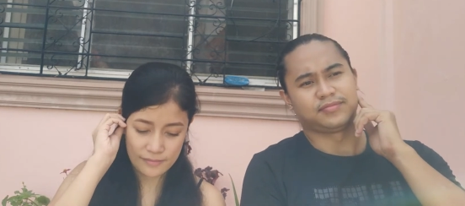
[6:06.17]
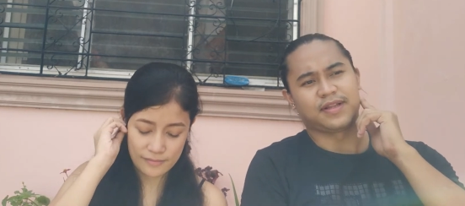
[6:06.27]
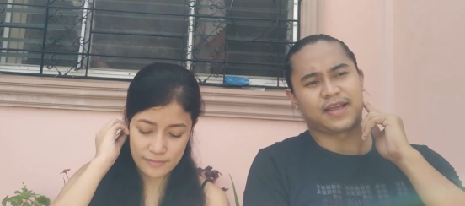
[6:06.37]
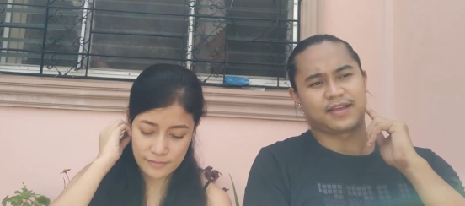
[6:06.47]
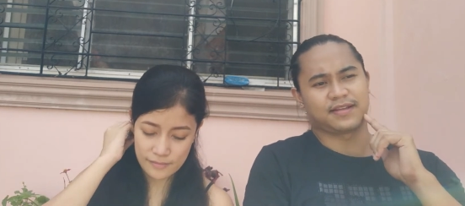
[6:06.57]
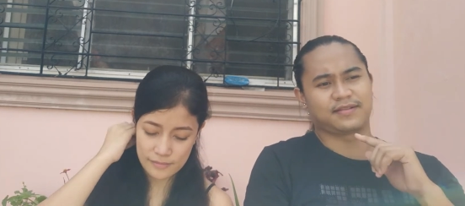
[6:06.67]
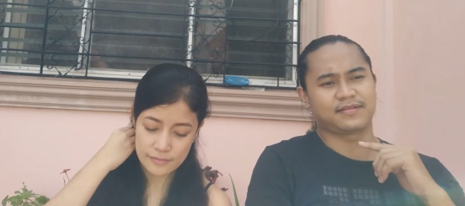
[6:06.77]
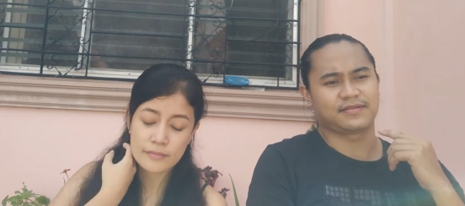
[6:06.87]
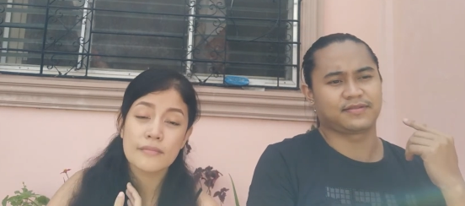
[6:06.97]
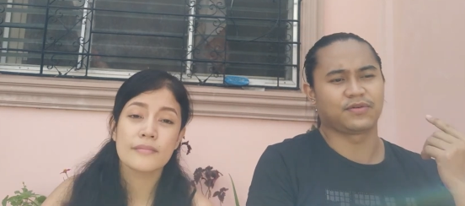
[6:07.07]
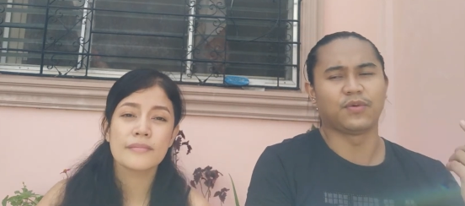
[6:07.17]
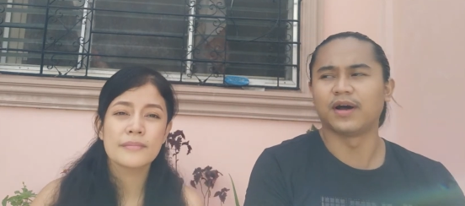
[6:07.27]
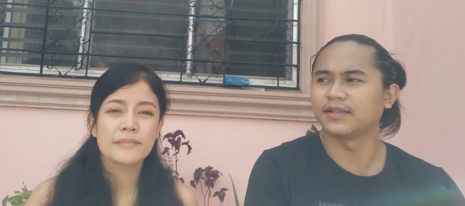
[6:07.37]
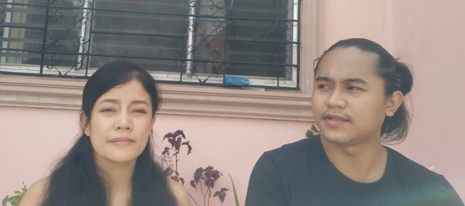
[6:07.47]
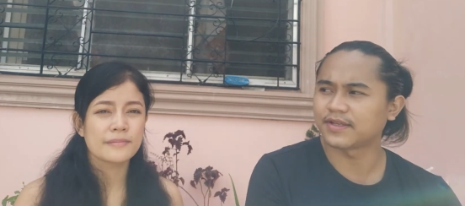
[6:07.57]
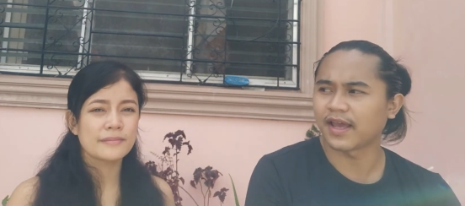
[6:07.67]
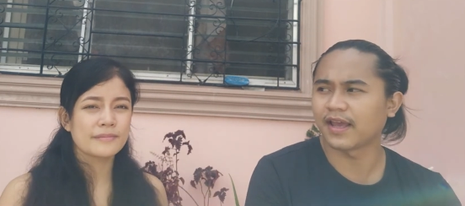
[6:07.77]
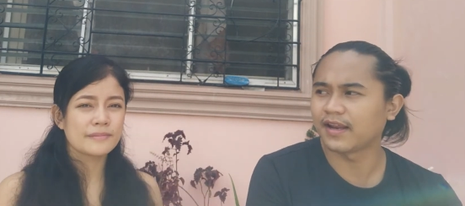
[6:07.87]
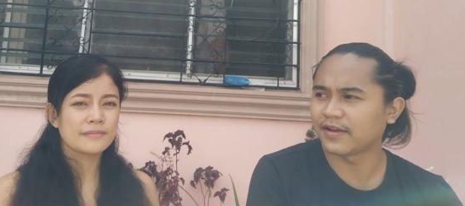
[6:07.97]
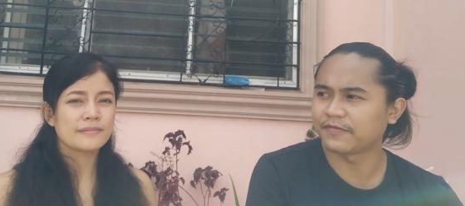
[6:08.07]
Speaker 1: like want to stay
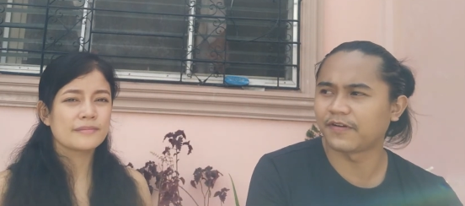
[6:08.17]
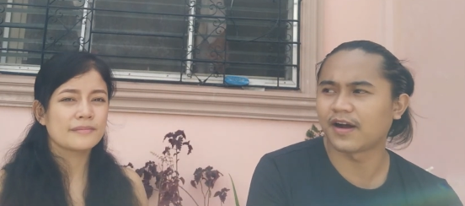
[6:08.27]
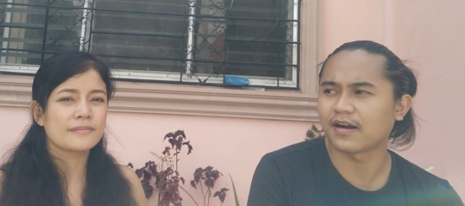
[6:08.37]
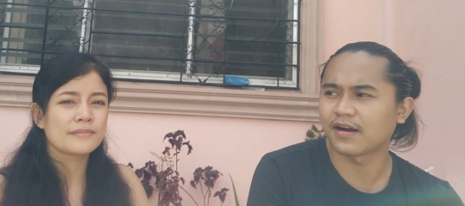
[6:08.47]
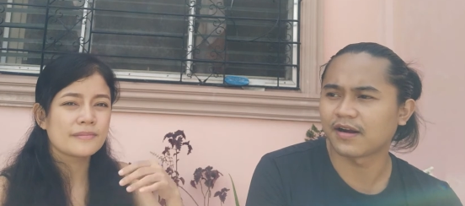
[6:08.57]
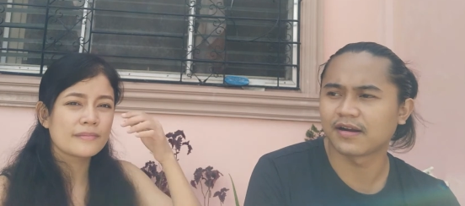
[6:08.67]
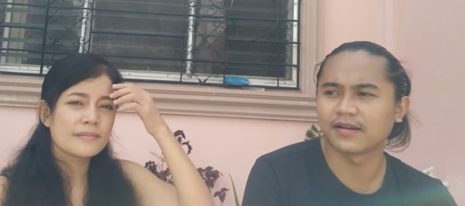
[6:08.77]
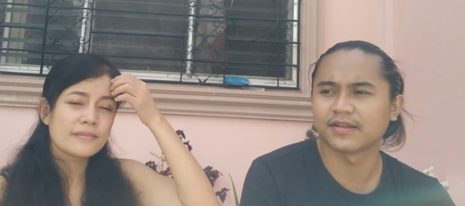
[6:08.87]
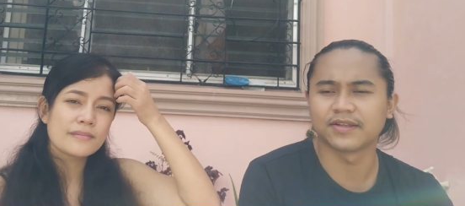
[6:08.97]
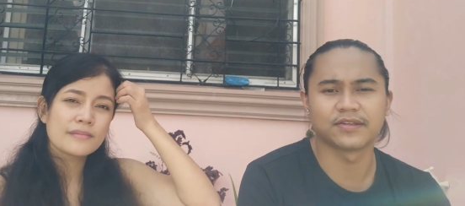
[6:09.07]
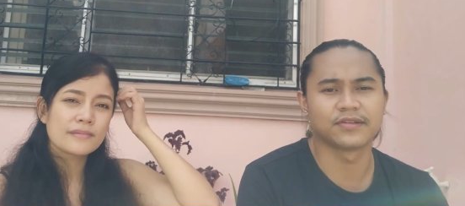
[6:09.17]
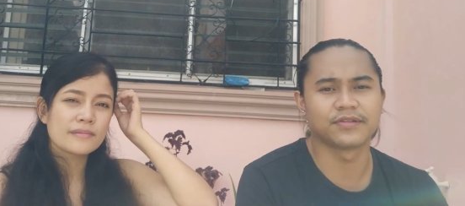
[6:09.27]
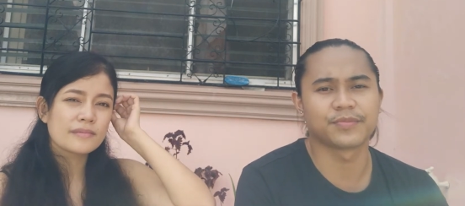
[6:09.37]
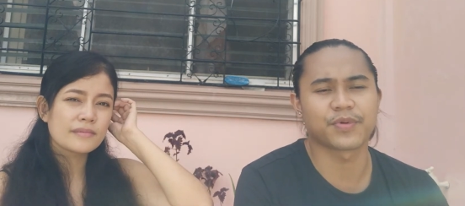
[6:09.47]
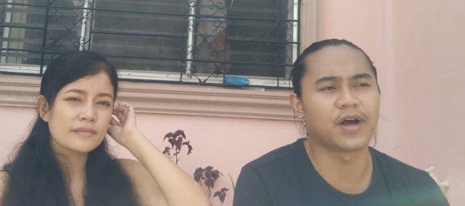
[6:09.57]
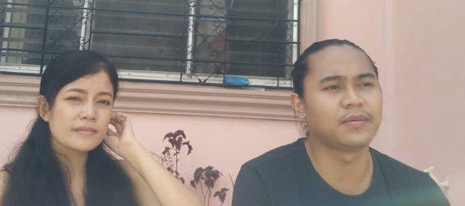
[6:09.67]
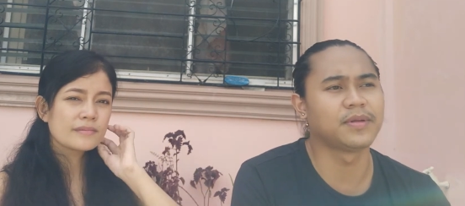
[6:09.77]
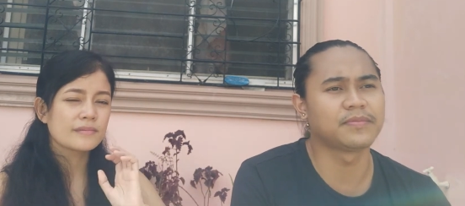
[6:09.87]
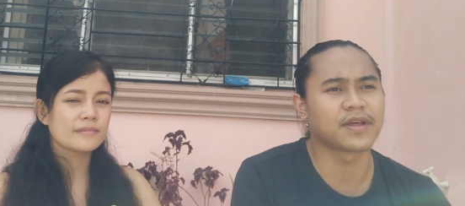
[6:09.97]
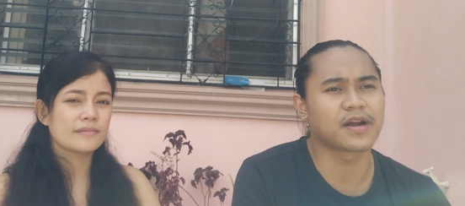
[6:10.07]
like far, the
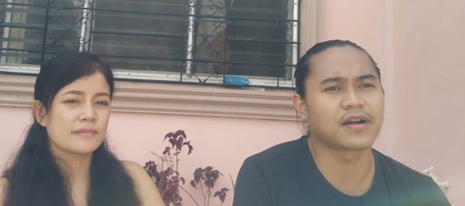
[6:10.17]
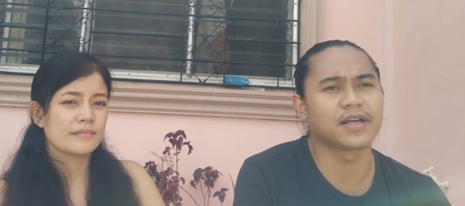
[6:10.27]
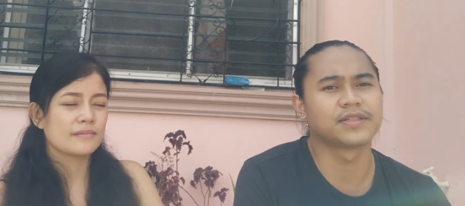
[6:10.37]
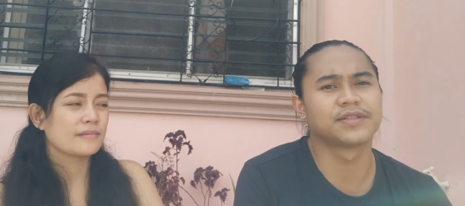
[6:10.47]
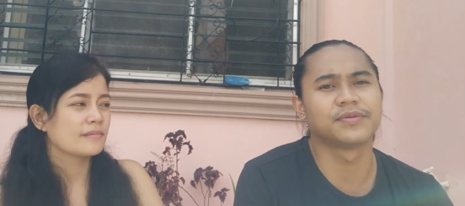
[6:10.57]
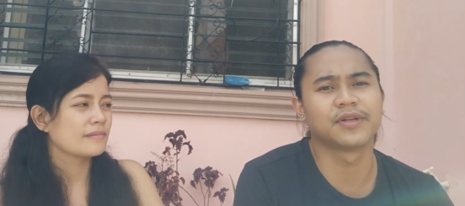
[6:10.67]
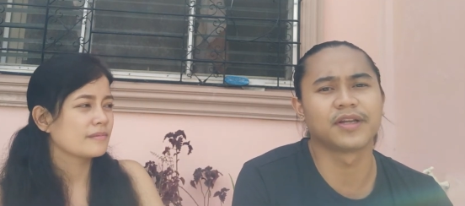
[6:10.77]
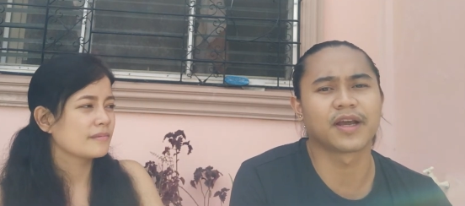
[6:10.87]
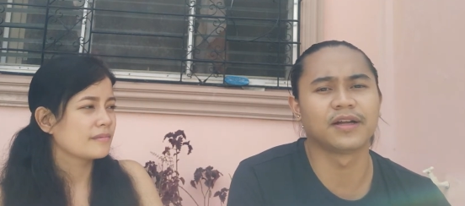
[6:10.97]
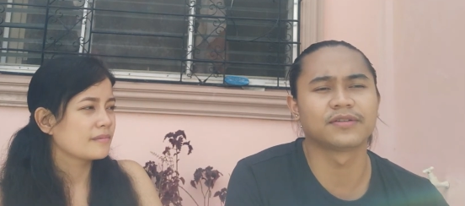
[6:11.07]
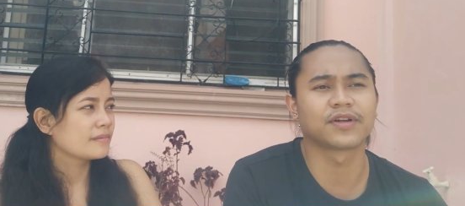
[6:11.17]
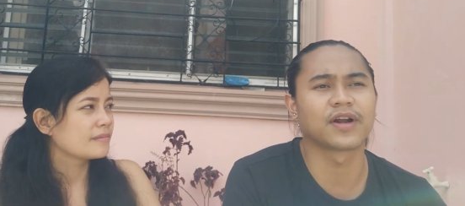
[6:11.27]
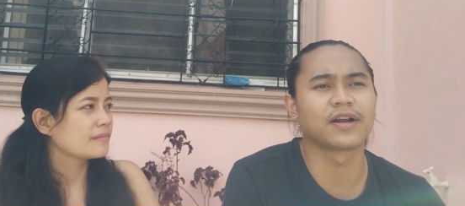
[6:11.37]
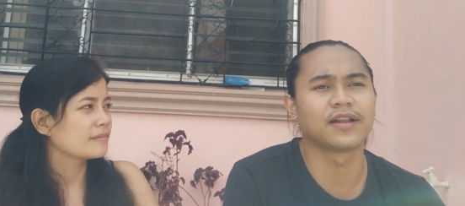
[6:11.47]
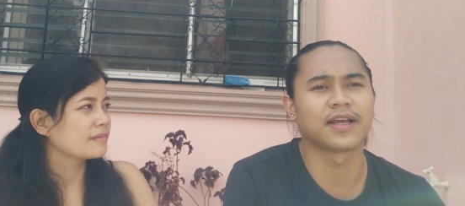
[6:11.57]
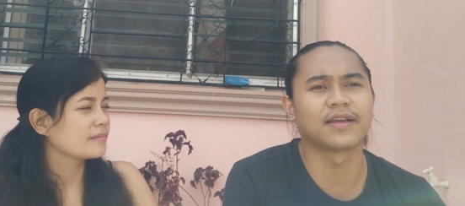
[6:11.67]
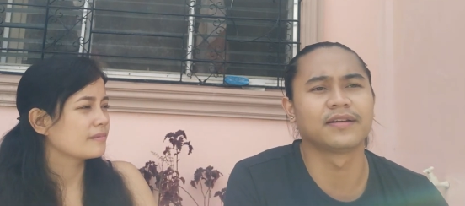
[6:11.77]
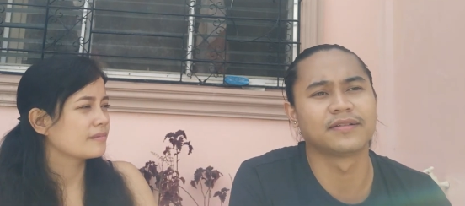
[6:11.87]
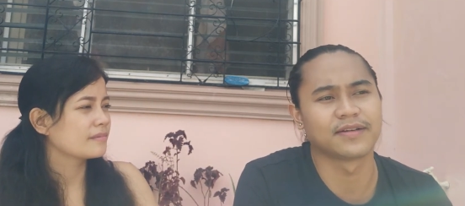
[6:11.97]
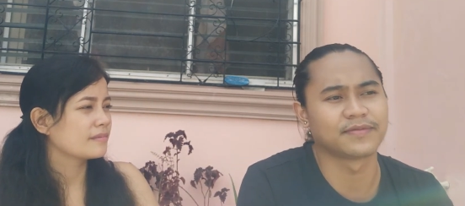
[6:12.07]
problem there is you will encounter like
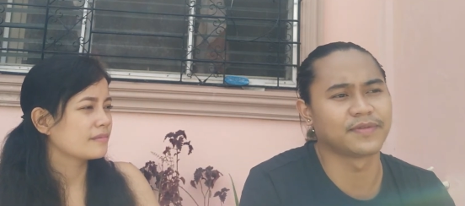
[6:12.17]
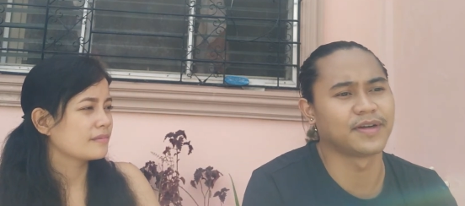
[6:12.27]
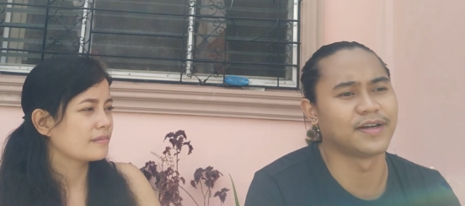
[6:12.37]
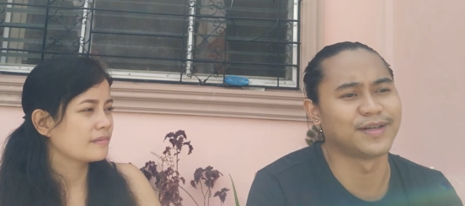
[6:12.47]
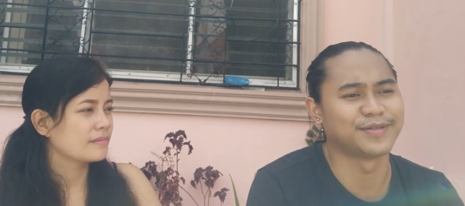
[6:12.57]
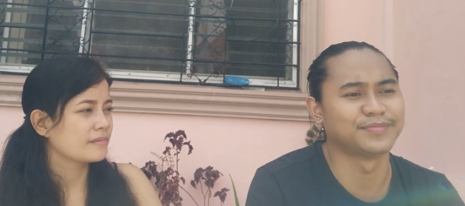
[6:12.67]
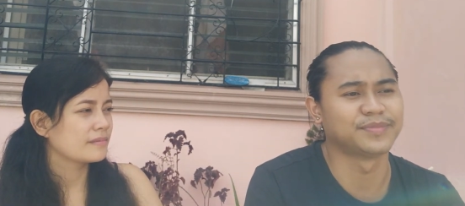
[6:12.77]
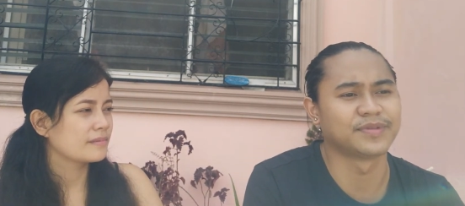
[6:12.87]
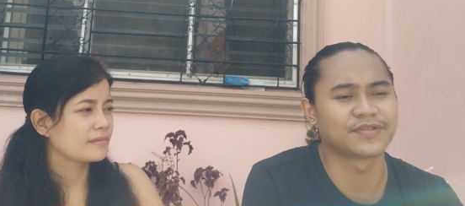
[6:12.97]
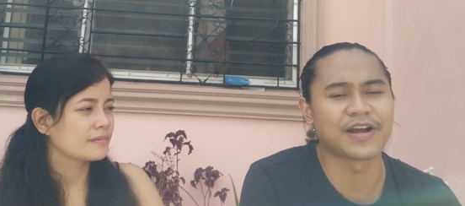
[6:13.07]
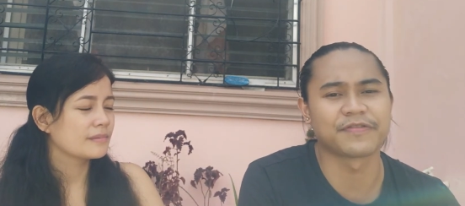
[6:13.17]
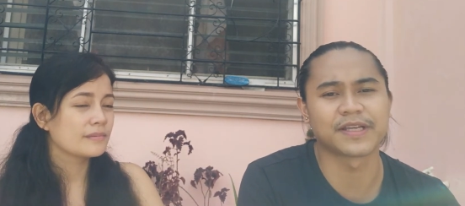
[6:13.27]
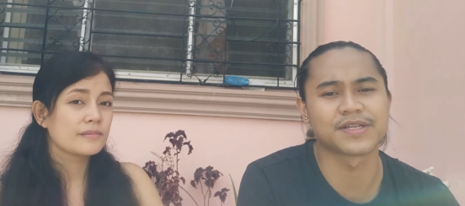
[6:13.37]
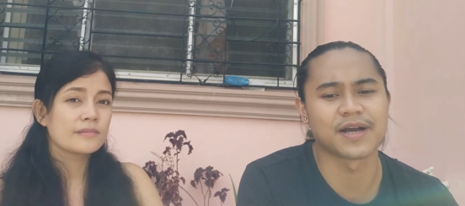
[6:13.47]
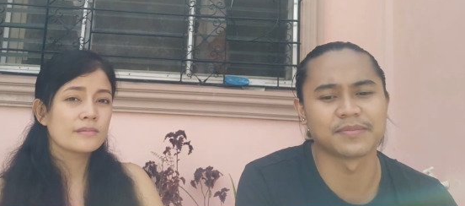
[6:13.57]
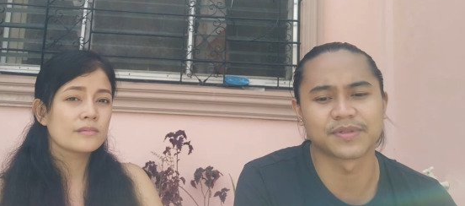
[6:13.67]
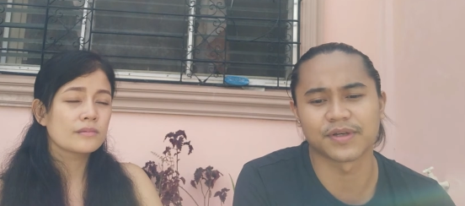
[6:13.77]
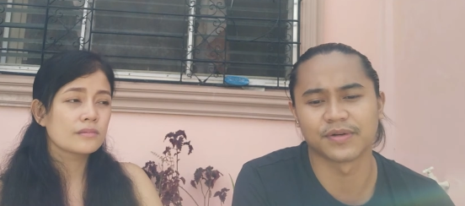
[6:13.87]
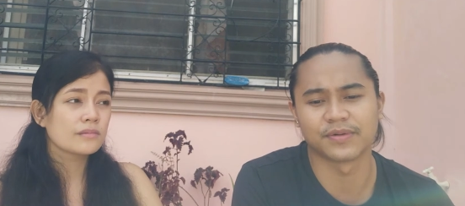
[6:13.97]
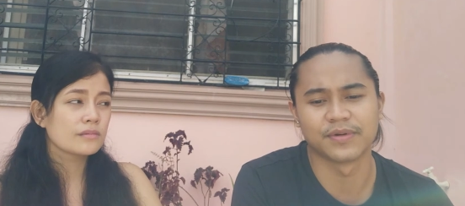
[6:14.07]
traffic jam. So,
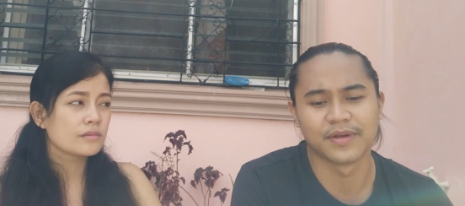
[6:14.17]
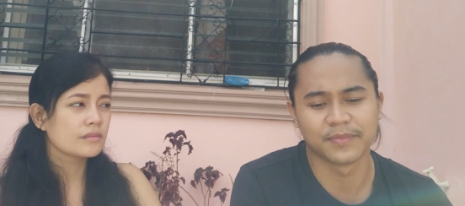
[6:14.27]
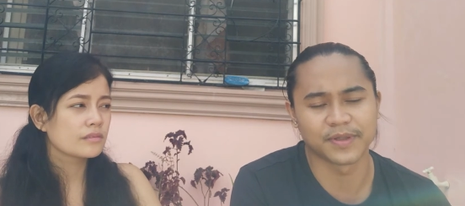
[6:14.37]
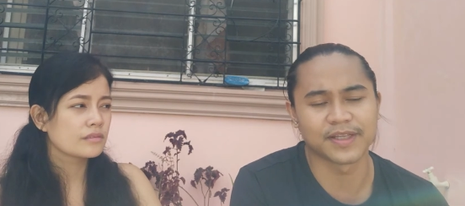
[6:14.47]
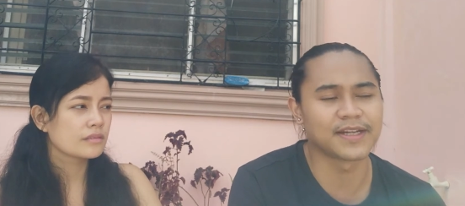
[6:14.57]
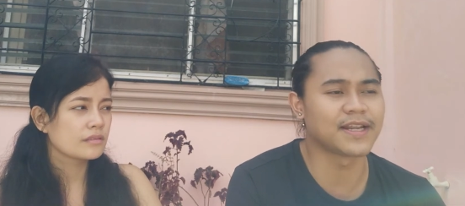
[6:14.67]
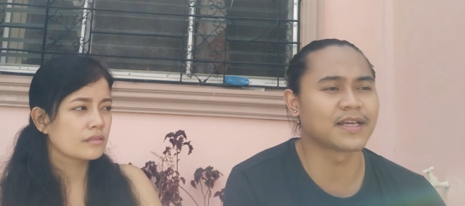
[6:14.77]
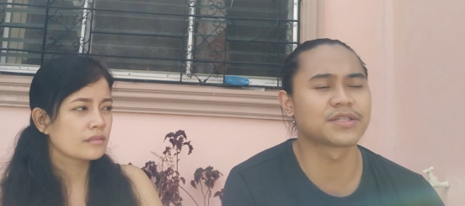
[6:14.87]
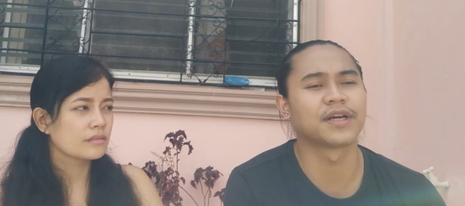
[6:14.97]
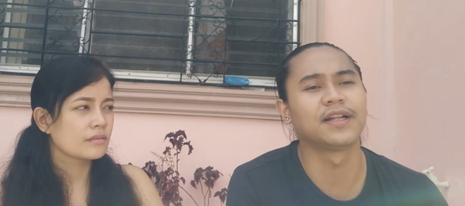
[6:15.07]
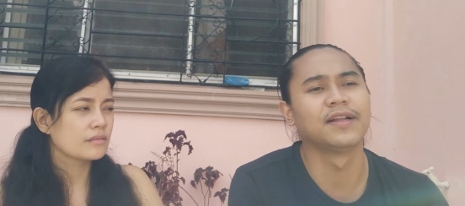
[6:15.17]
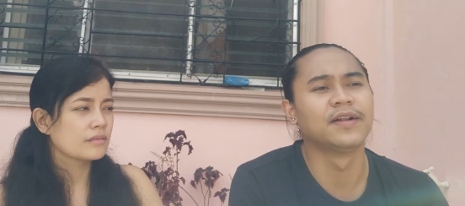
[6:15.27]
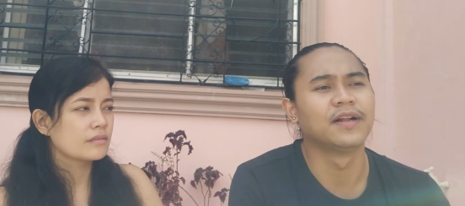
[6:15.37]
but in a nutshell,